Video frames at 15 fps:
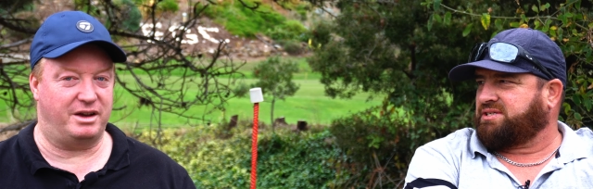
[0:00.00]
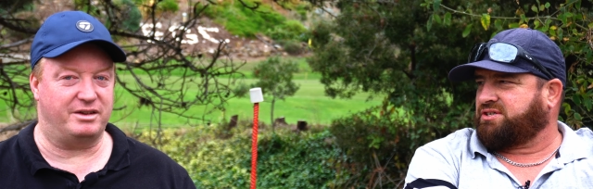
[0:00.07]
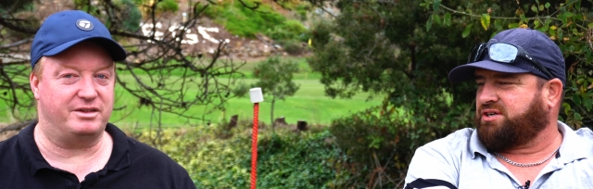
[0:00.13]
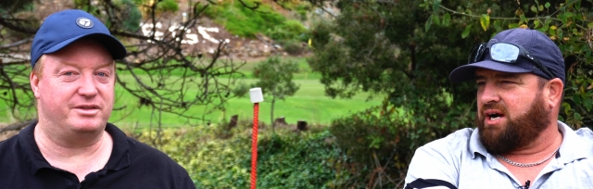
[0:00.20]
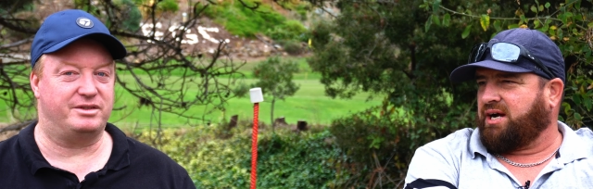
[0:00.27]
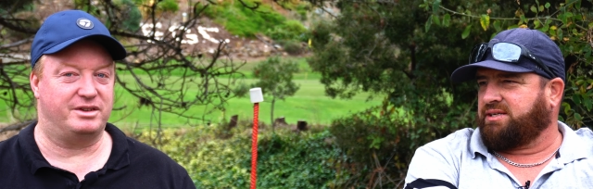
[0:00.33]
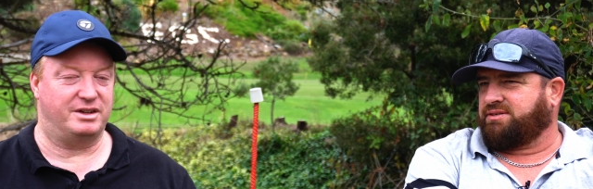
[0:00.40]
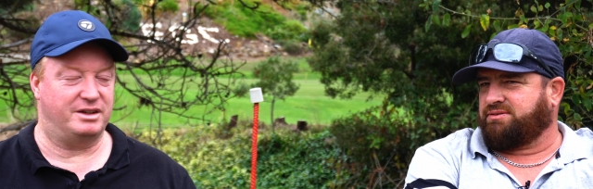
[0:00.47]

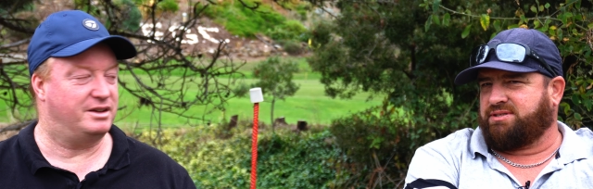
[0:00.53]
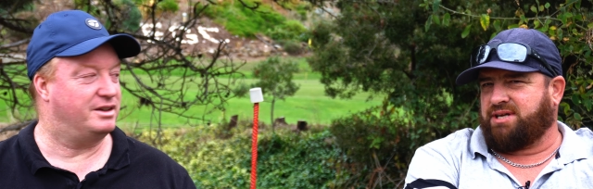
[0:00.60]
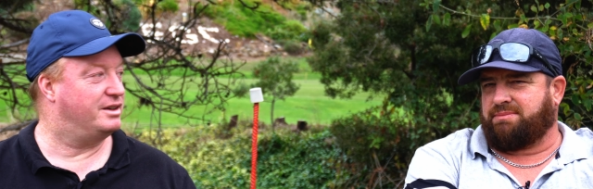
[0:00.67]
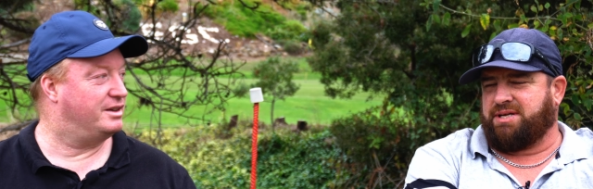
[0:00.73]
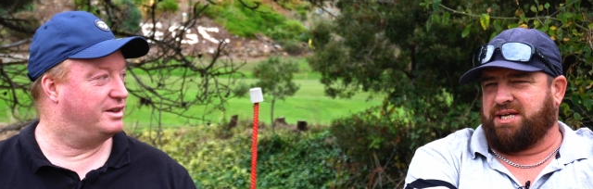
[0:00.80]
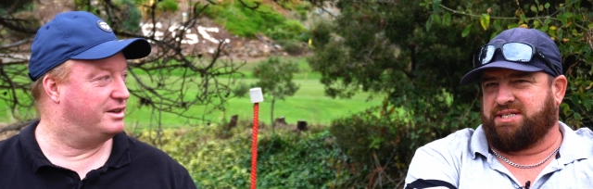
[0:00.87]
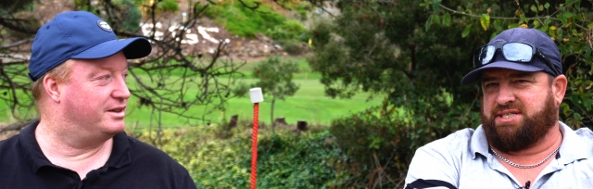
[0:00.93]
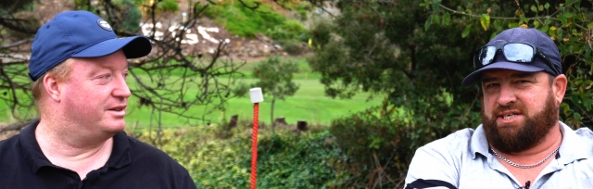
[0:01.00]
Speaker 1: Straits. It was up
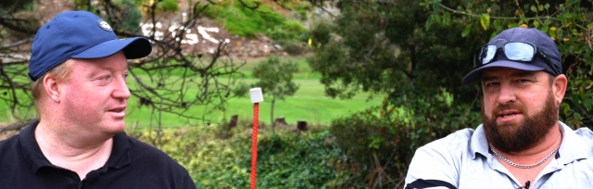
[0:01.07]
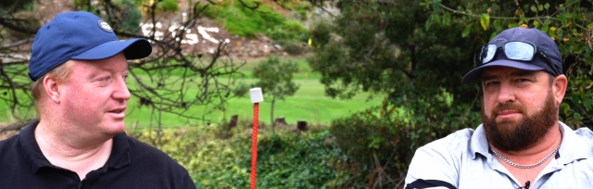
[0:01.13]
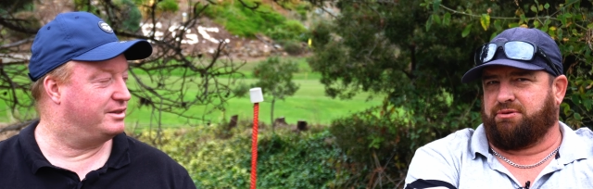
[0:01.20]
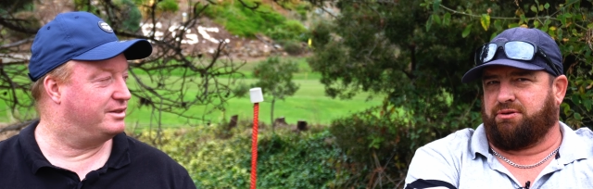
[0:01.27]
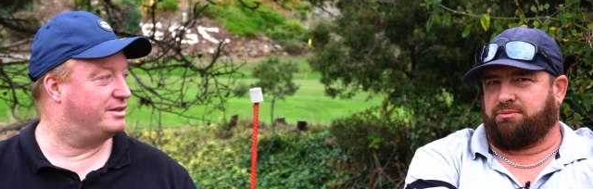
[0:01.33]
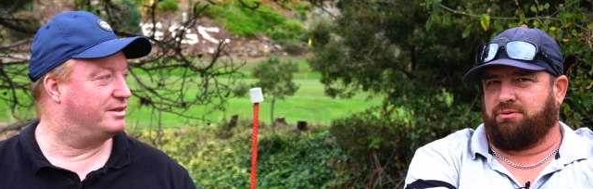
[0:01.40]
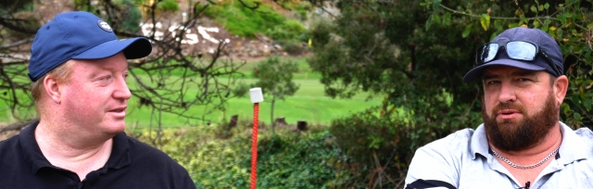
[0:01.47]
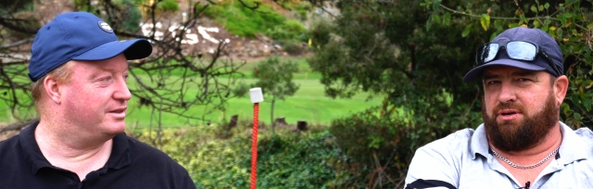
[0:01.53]
near
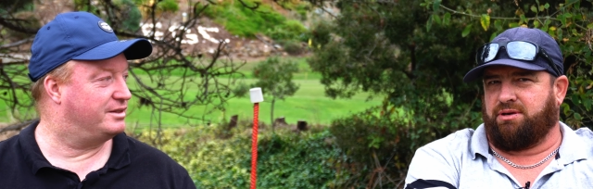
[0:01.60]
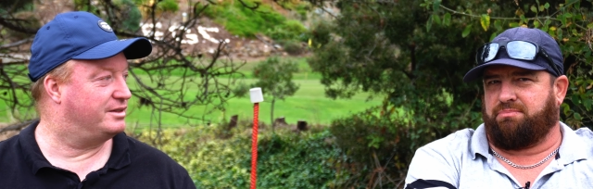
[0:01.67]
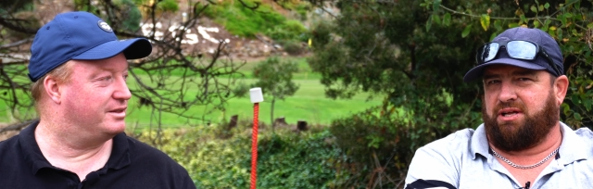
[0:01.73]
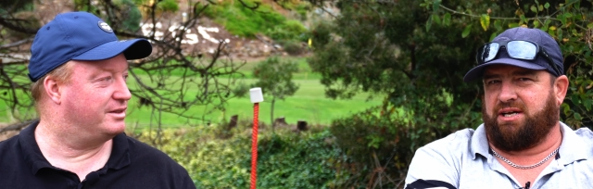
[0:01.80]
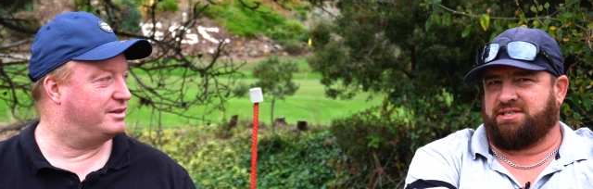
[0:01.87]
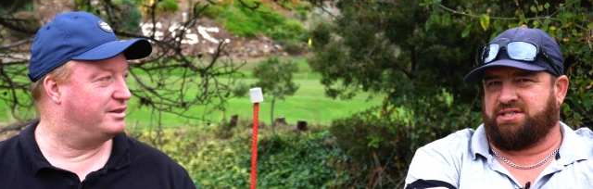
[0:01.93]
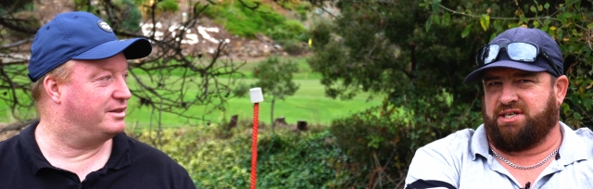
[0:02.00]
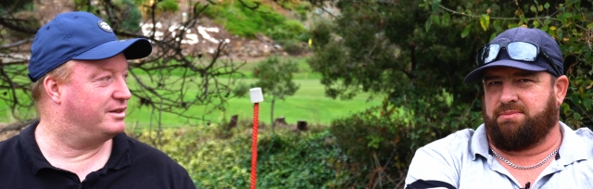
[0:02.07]
Seabrook. We we're going to play
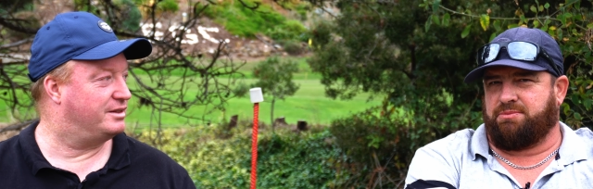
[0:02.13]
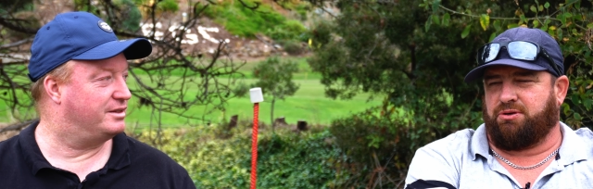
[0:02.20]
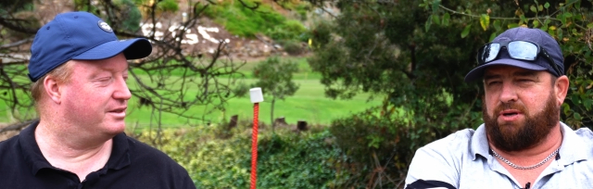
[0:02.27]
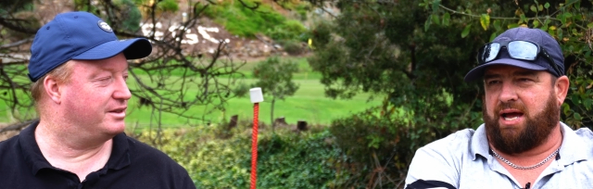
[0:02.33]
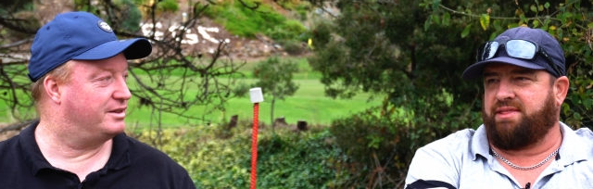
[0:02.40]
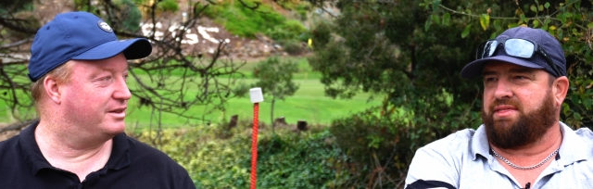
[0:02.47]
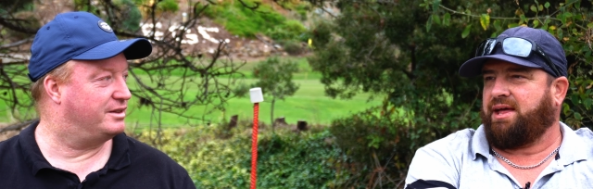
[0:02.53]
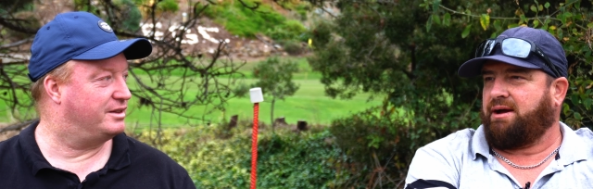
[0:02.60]
Seabrook
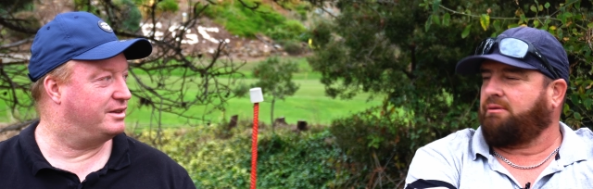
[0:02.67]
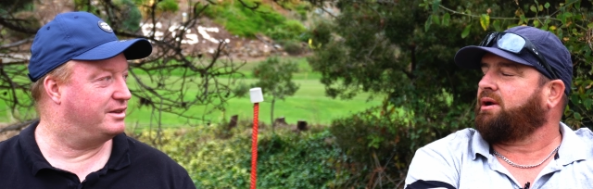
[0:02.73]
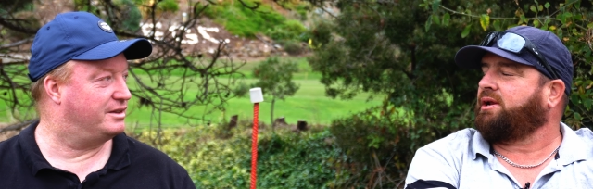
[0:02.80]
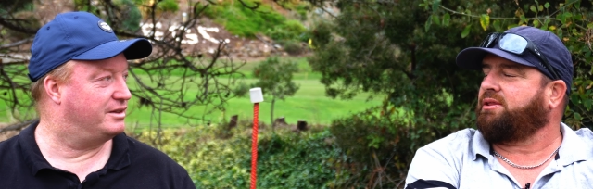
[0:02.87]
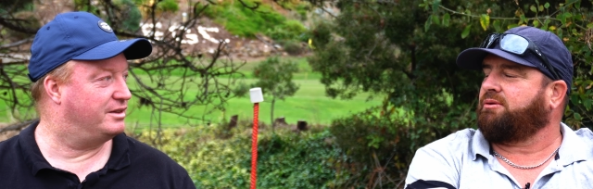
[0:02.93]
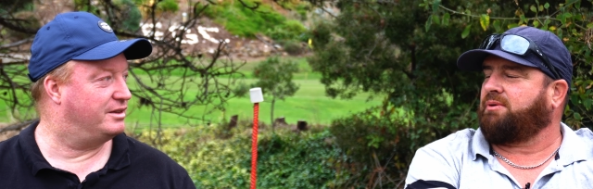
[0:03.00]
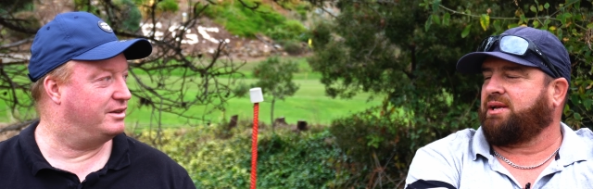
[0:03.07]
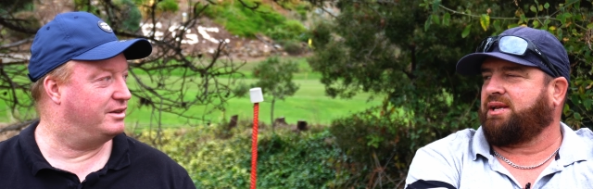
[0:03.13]
and that one in
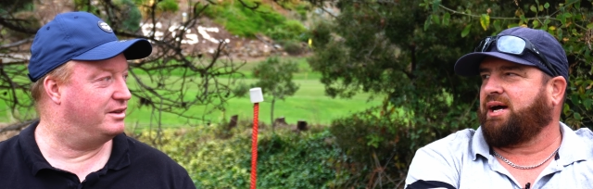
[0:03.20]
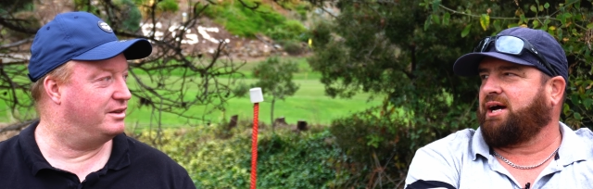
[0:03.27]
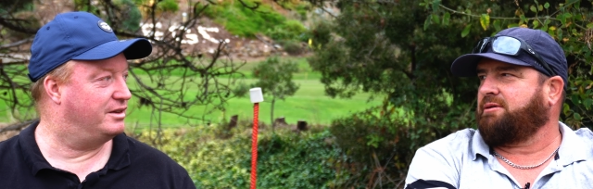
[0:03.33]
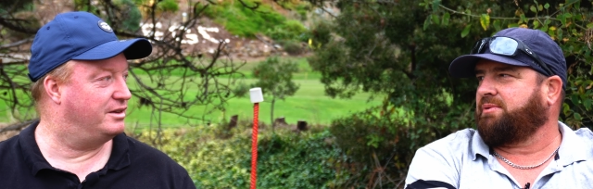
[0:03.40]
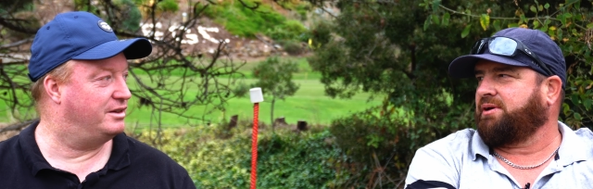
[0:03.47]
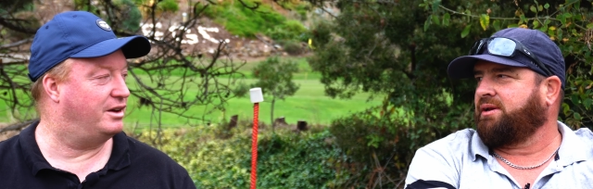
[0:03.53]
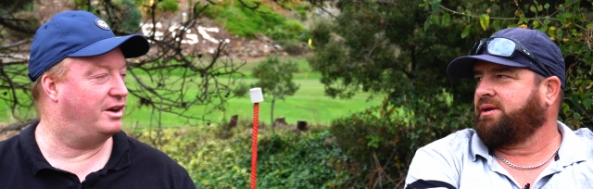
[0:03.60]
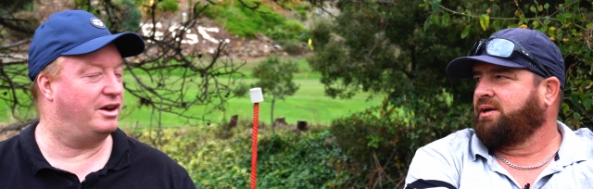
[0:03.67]
the one day.
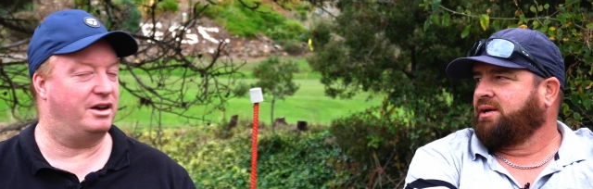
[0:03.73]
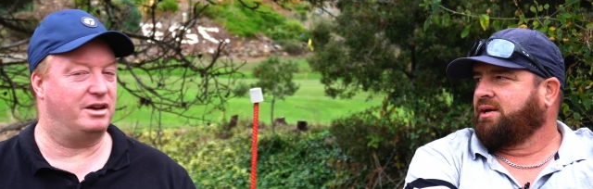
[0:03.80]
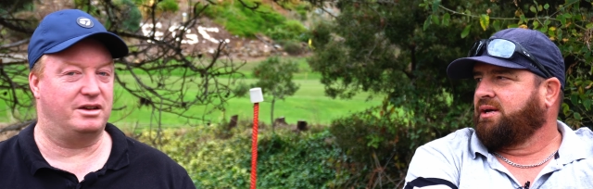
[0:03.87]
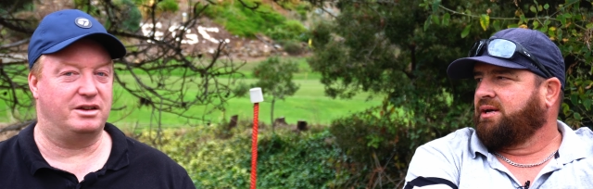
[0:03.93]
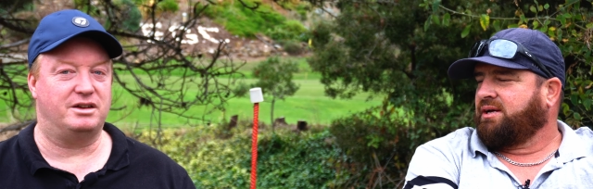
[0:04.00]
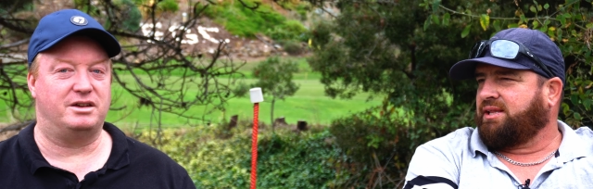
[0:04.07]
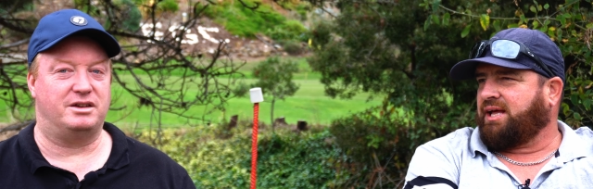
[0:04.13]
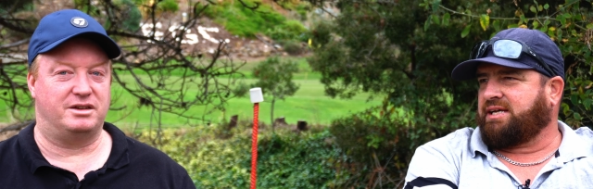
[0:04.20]
But yeah.
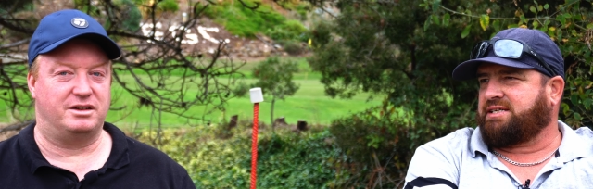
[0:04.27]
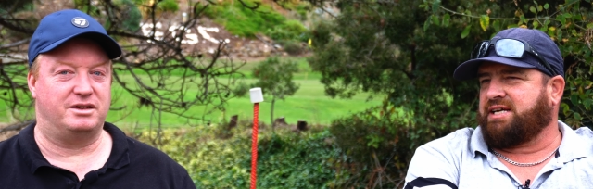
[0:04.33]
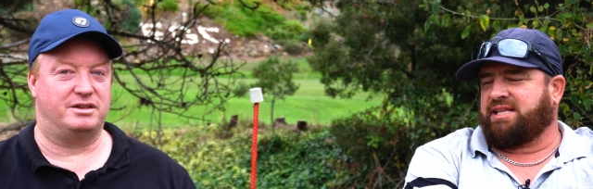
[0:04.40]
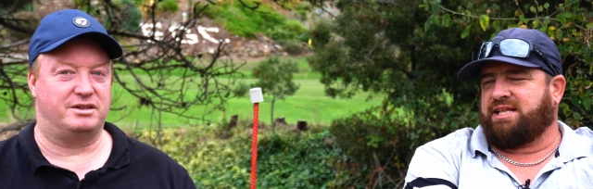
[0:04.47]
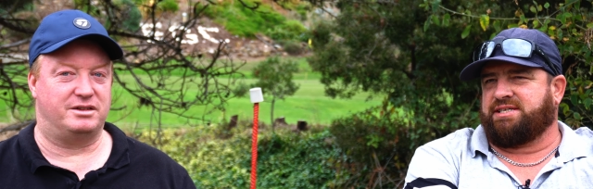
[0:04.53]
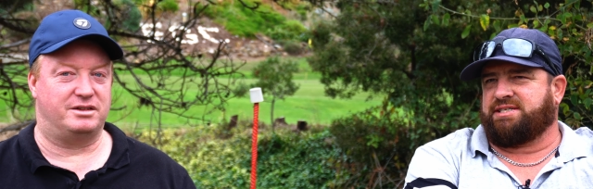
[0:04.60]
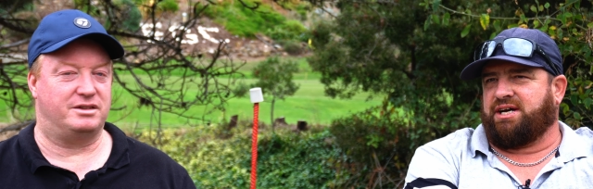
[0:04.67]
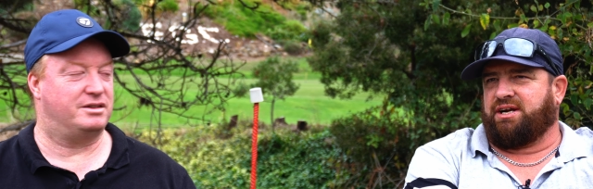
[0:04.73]
they said
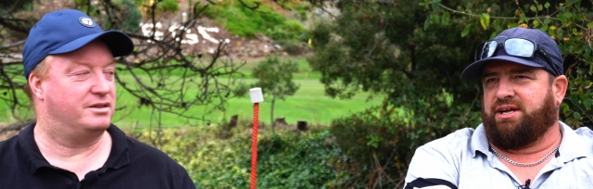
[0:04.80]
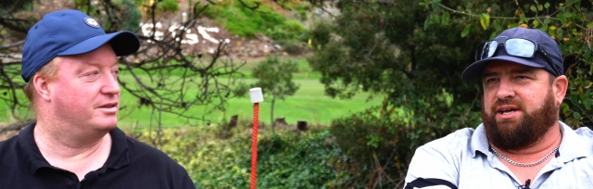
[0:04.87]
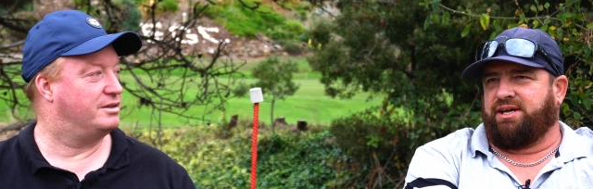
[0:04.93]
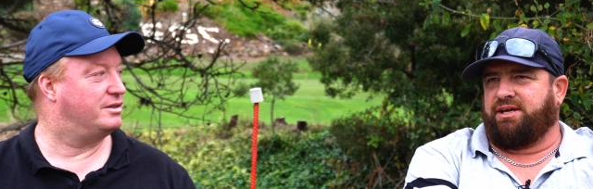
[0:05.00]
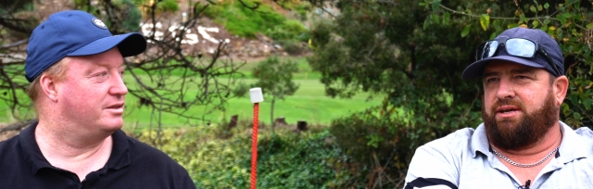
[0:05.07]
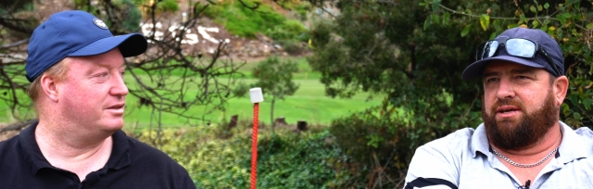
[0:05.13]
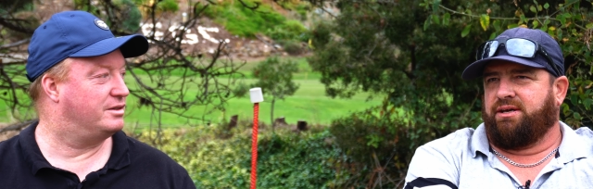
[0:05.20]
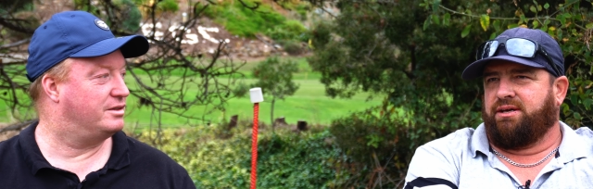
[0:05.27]
there's
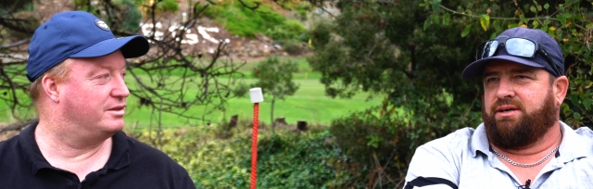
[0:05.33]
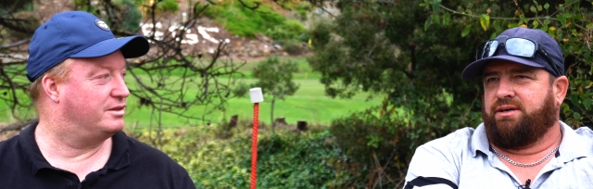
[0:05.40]
only